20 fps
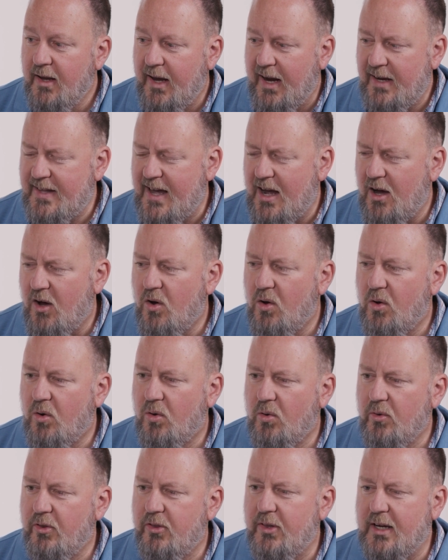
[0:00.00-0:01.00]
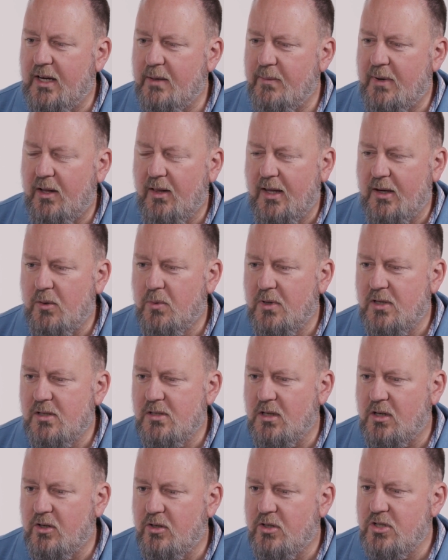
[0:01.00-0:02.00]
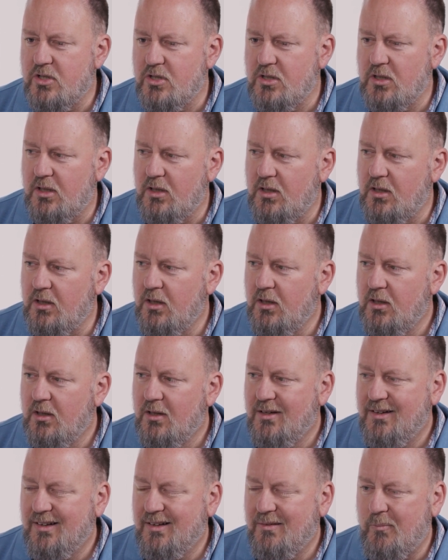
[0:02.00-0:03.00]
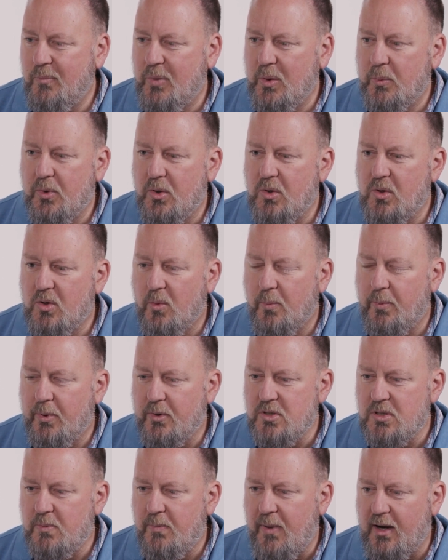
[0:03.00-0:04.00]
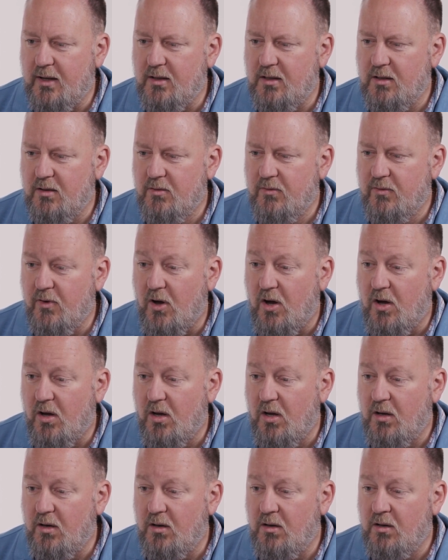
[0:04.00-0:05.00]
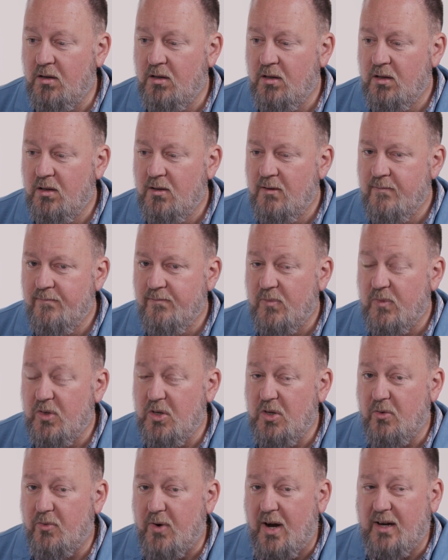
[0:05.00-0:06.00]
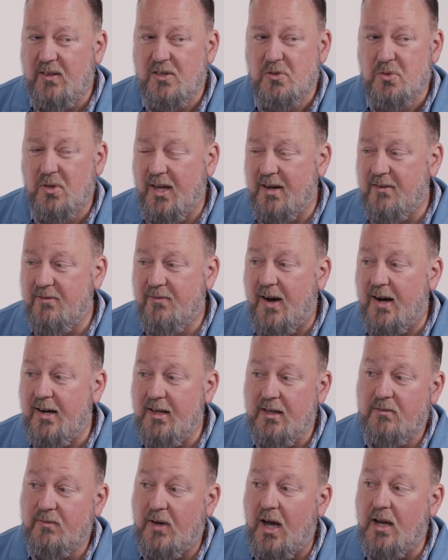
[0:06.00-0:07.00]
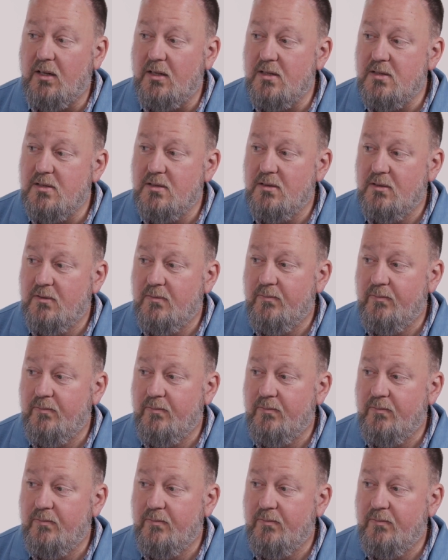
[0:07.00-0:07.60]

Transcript: And that whole thing about like, what is a Christian biblical perspective on, frankly, sort of like fighting and violence,